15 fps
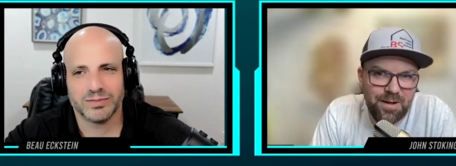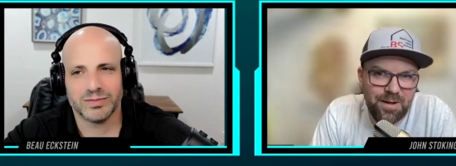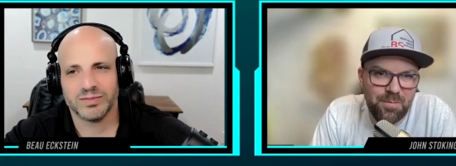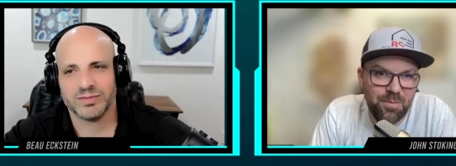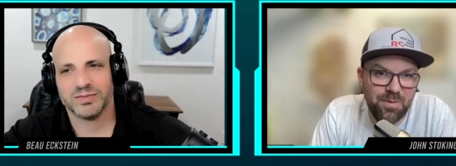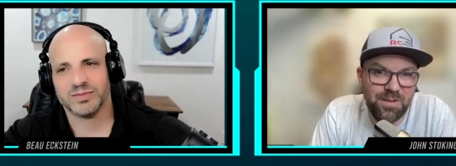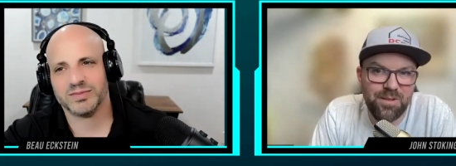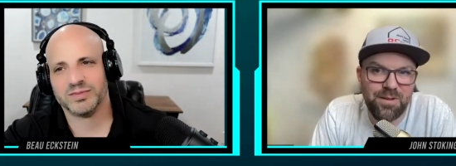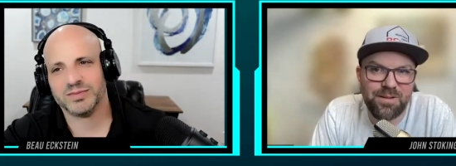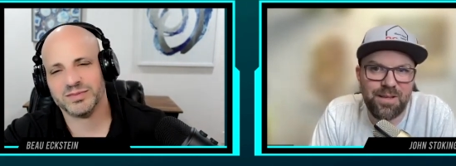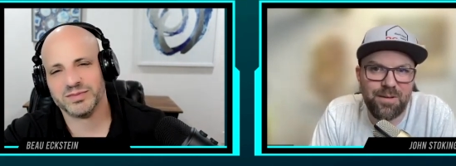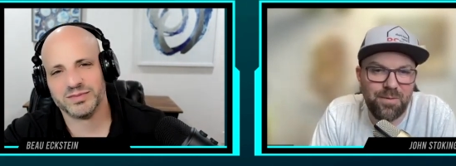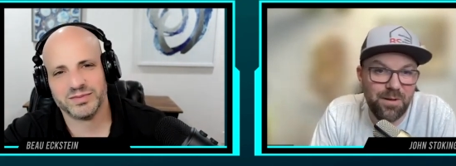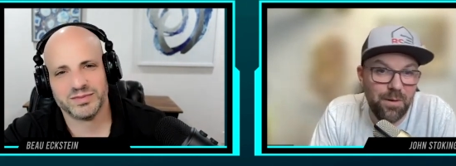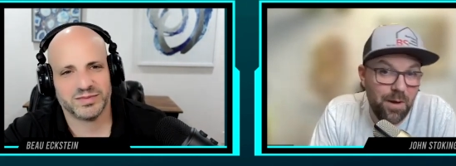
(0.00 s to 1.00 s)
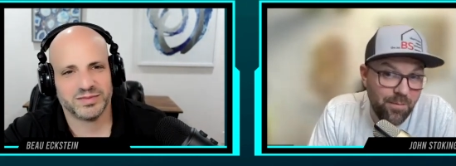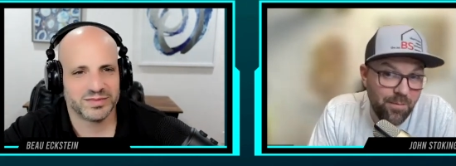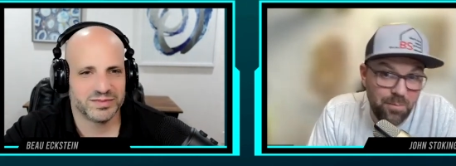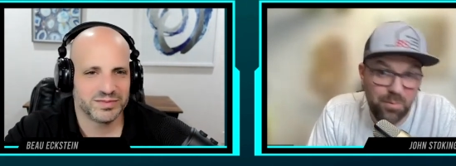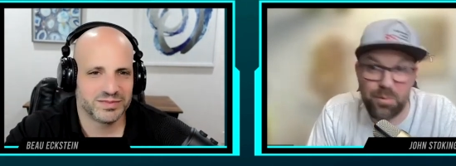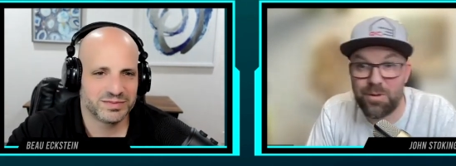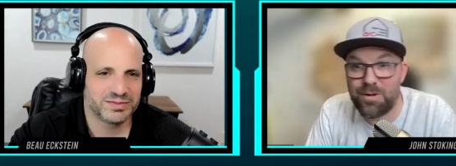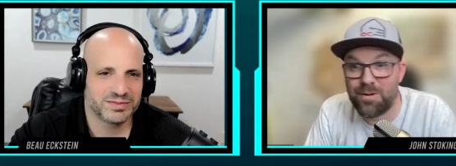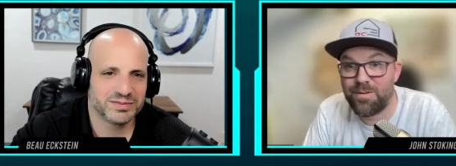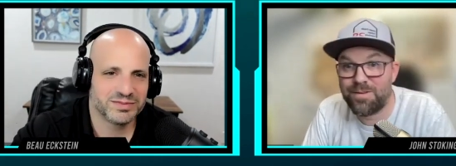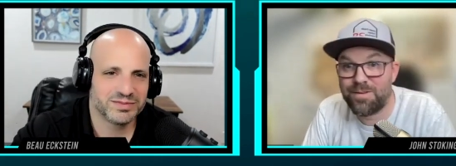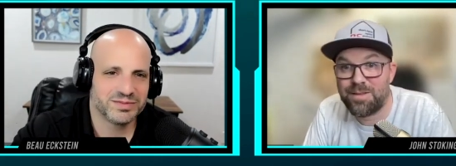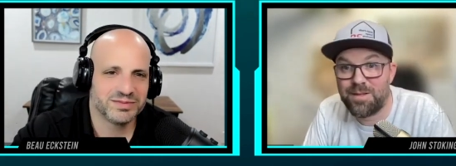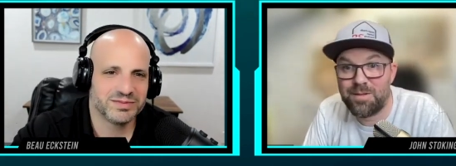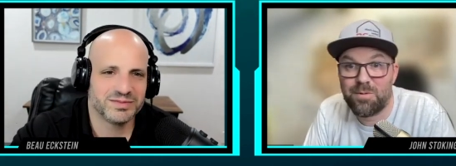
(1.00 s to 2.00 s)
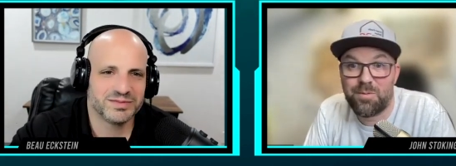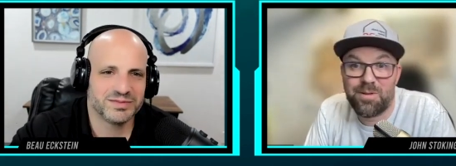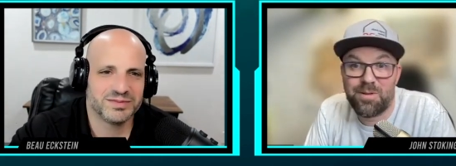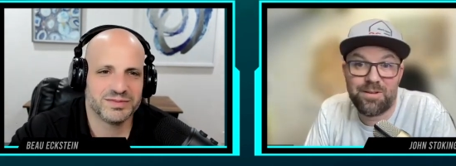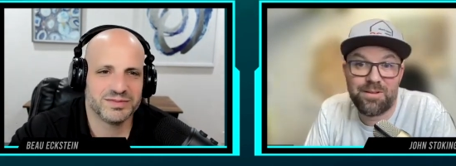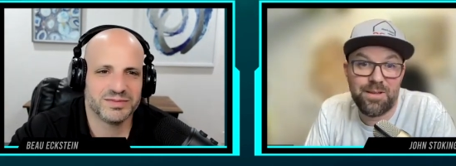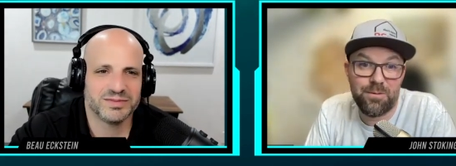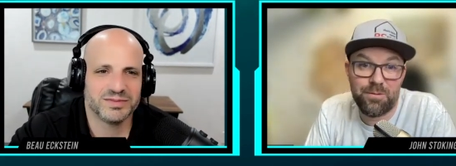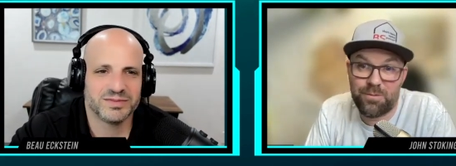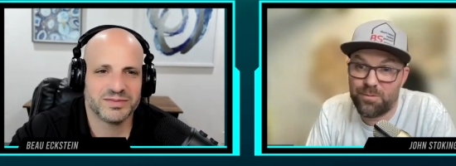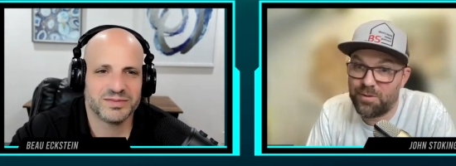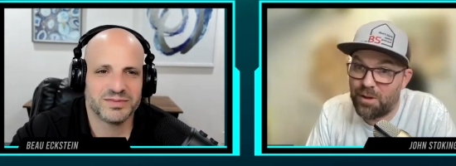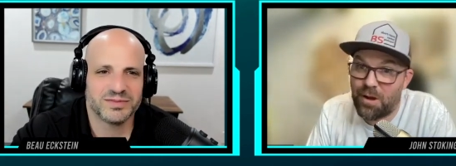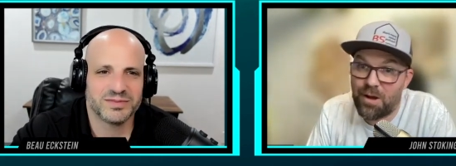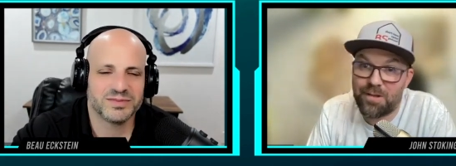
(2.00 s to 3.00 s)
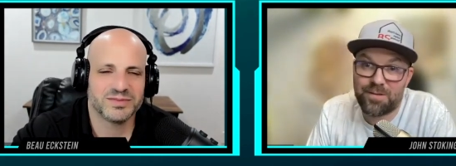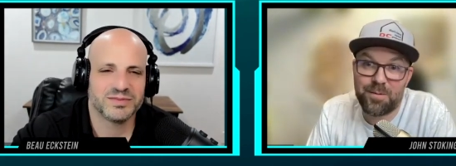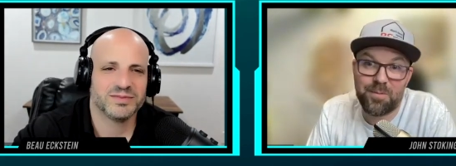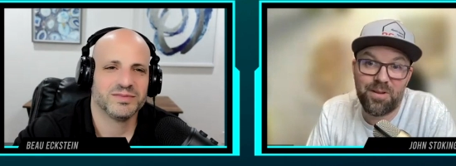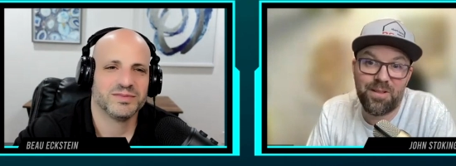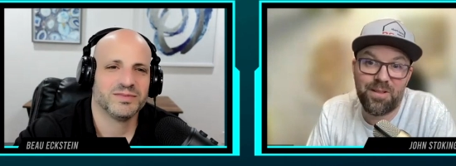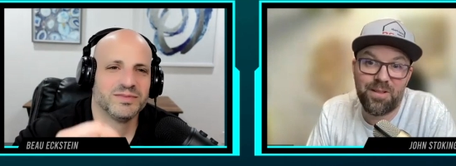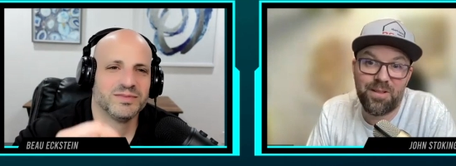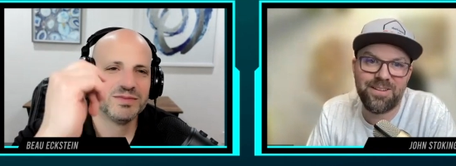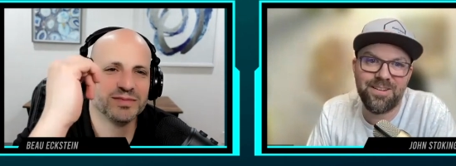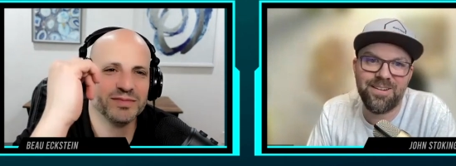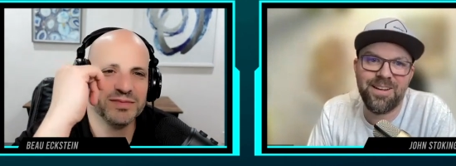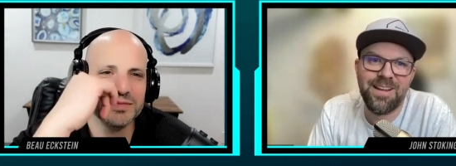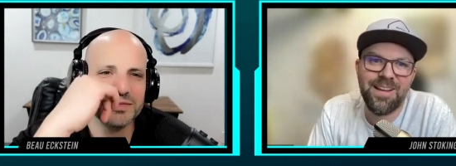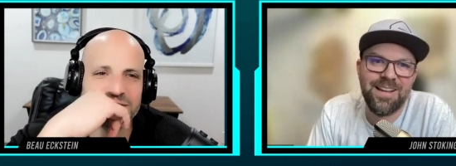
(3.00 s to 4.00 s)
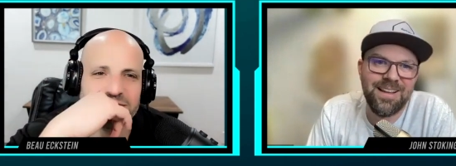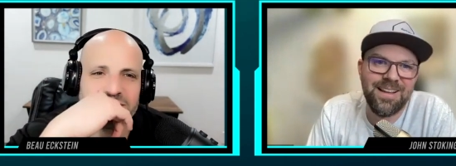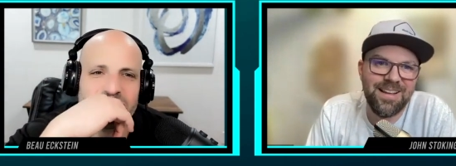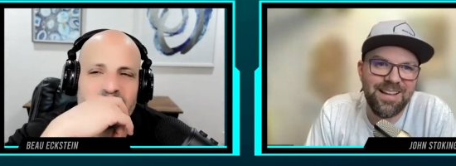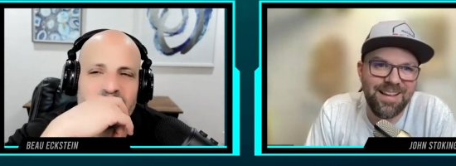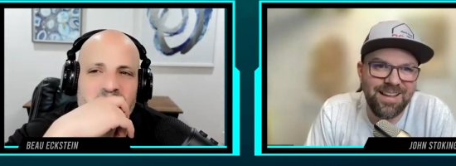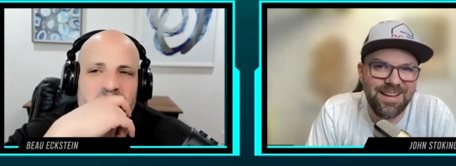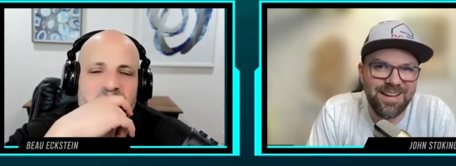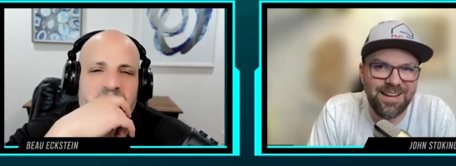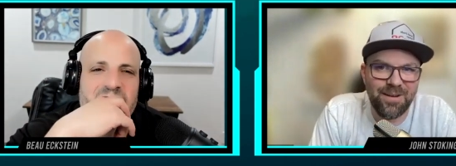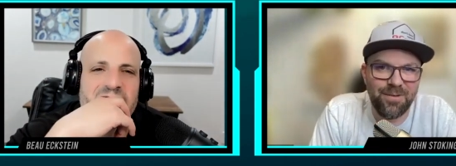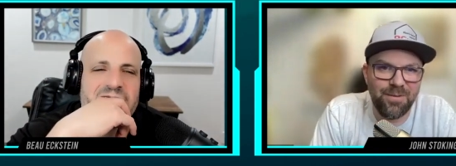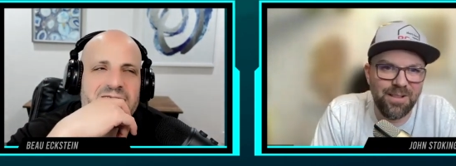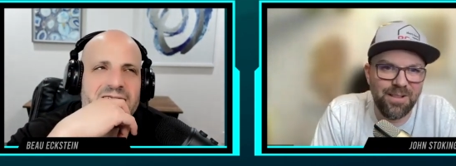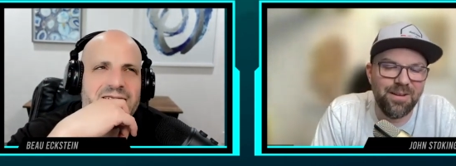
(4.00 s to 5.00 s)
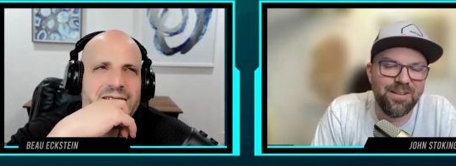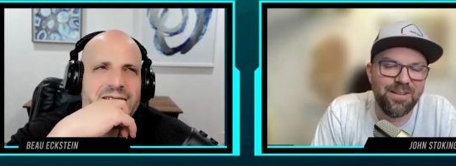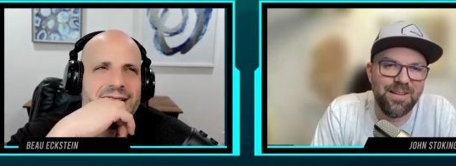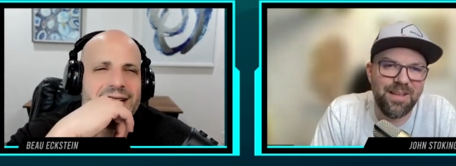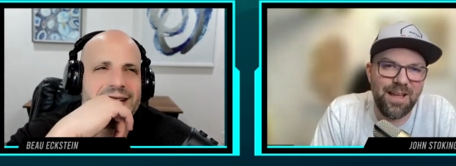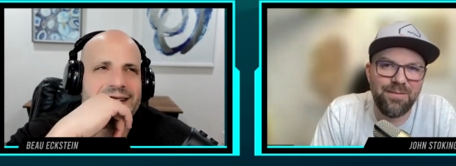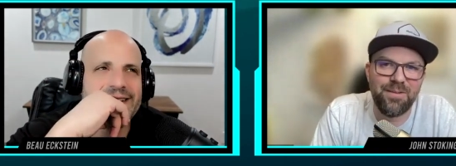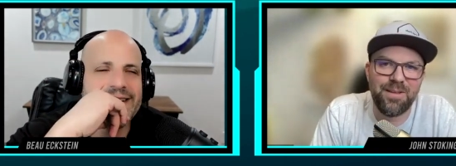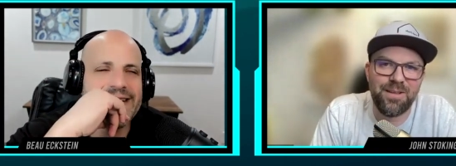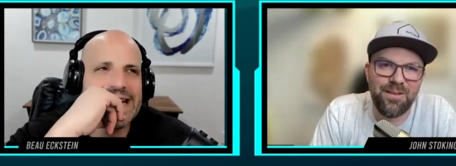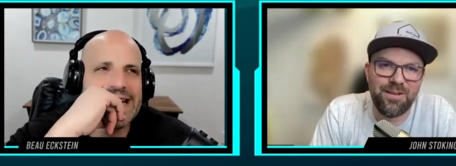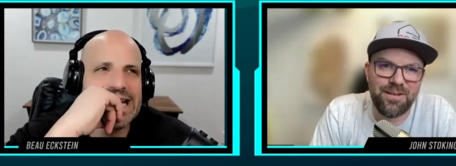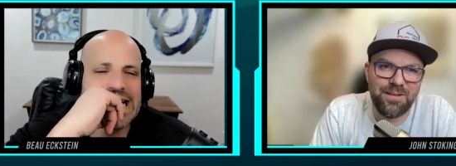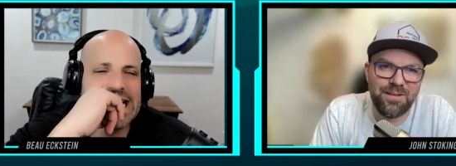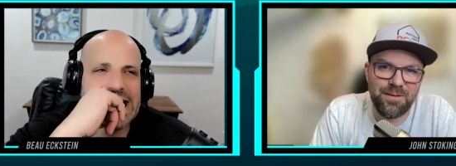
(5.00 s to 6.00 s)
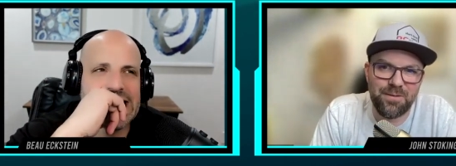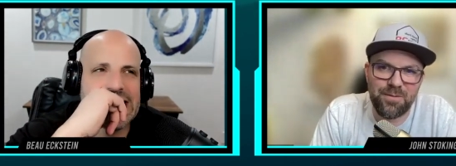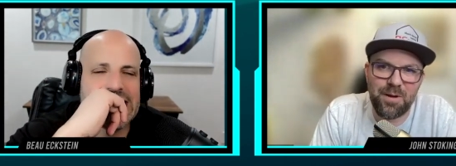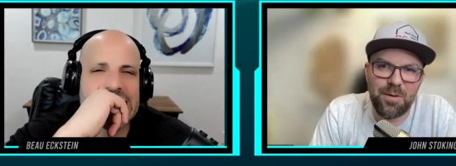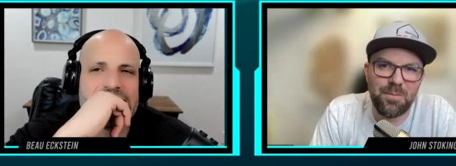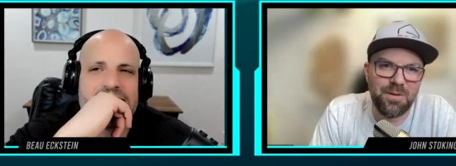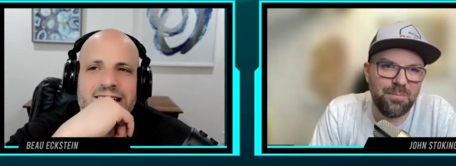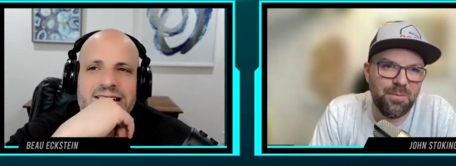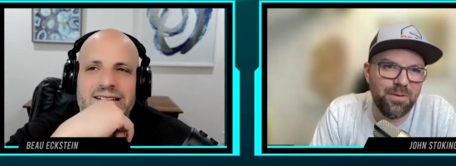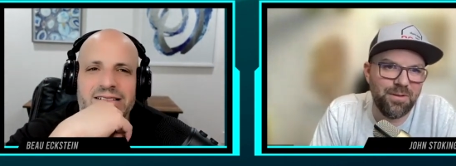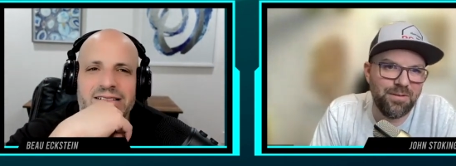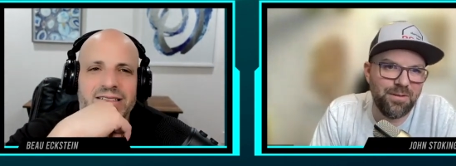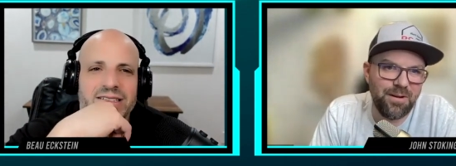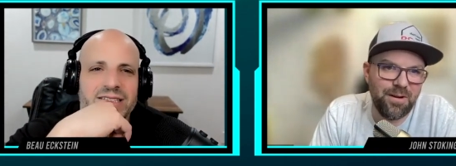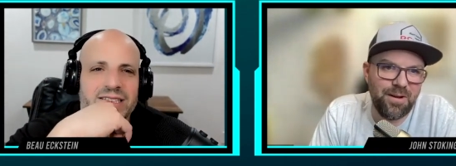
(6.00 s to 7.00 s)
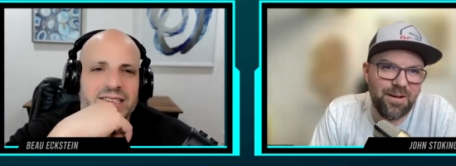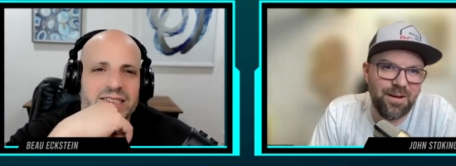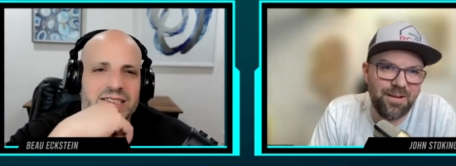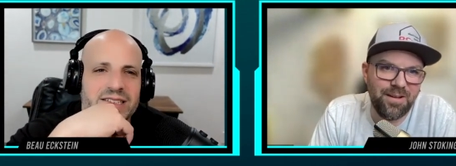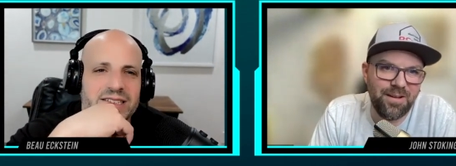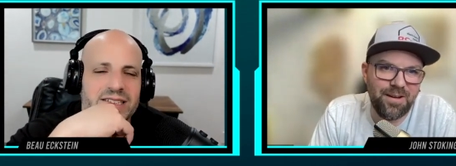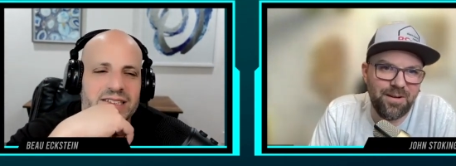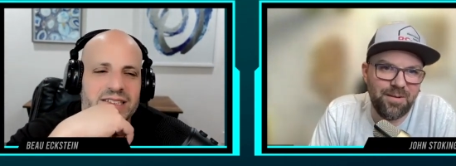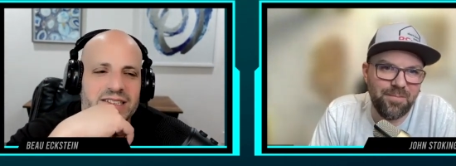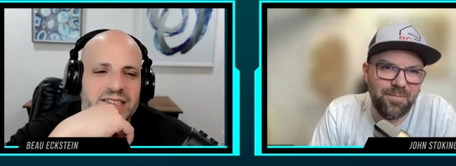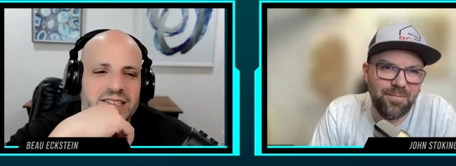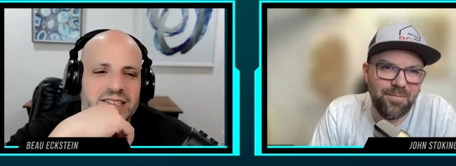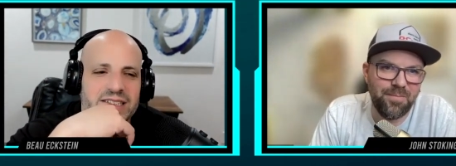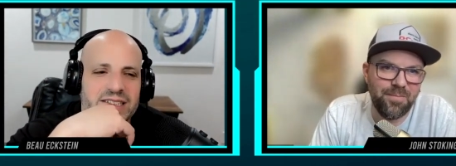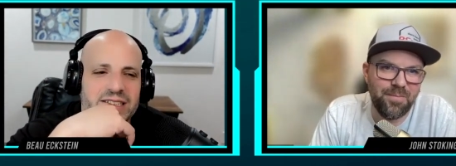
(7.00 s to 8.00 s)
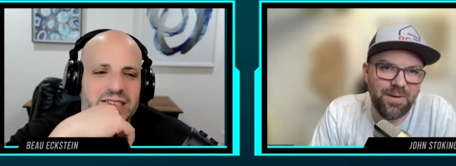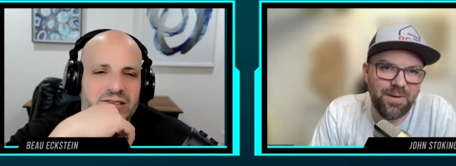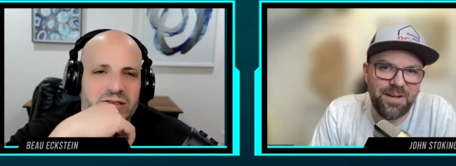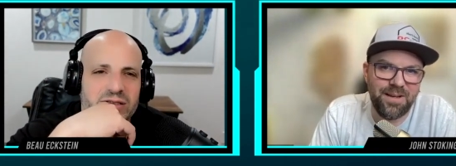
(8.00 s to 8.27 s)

Speaker 1: uh, but we looked at, we don't have a pool here in the city, but we looked, it was really hot summer last year. And uh, we looked heavily looked into it. We almost pulled the trigger on it. Um, but